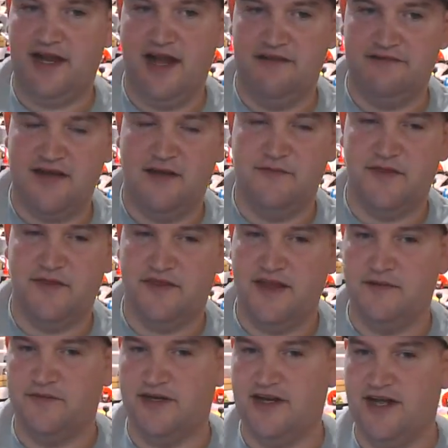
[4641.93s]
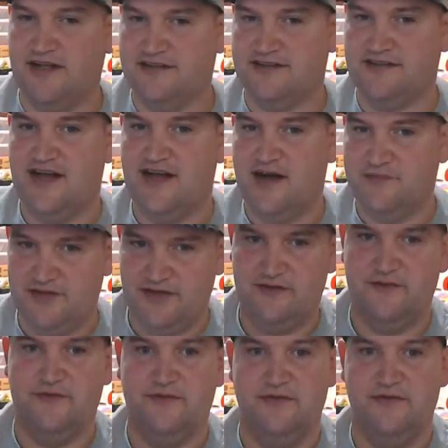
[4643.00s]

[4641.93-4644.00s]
I have time to think, but not to stop, you know.